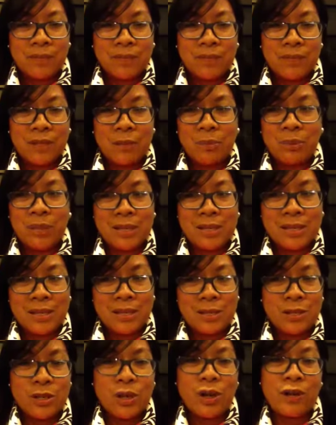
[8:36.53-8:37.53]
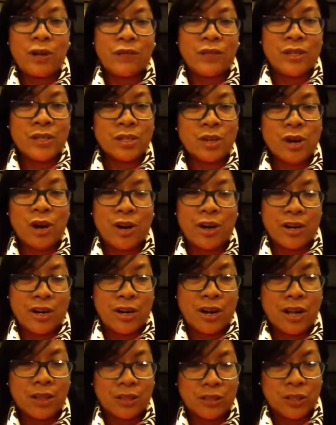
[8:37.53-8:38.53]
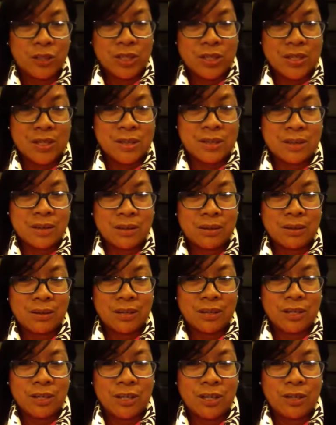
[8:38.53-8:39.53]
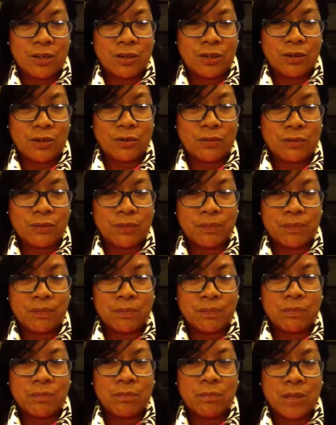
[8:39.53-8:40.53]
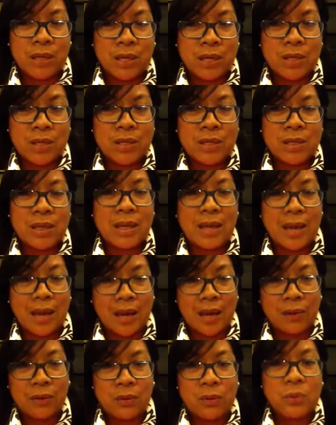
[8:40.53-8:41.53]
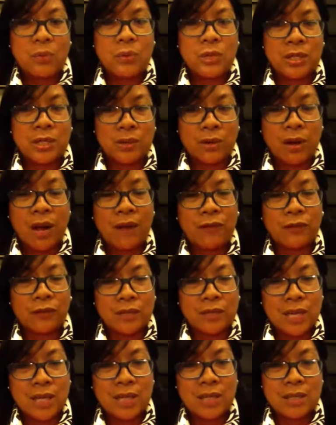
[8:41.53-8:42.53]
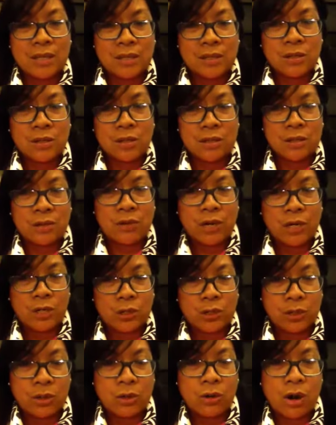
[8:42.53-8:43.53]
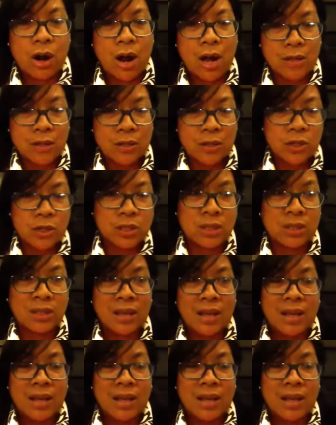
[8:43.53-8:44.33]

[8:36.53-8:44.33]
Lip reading: the blessings of this cardiologist, because again, you still have to take into consideration her oxygen,